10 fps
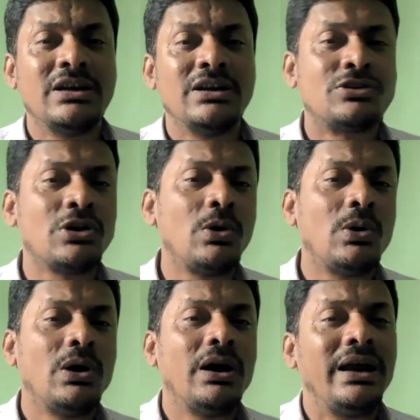
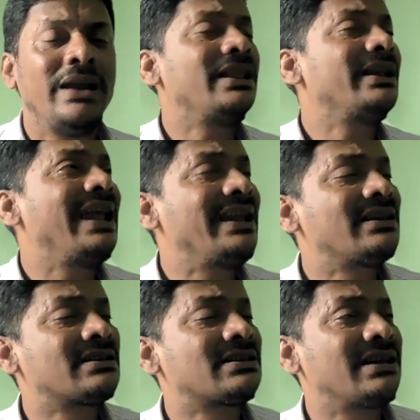So, in the
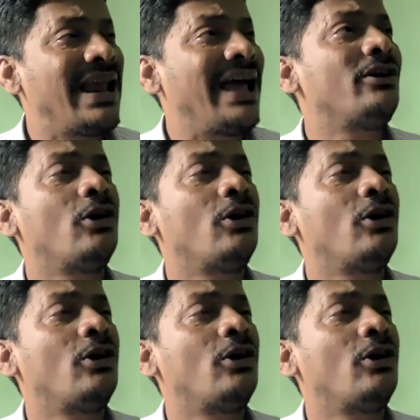next line,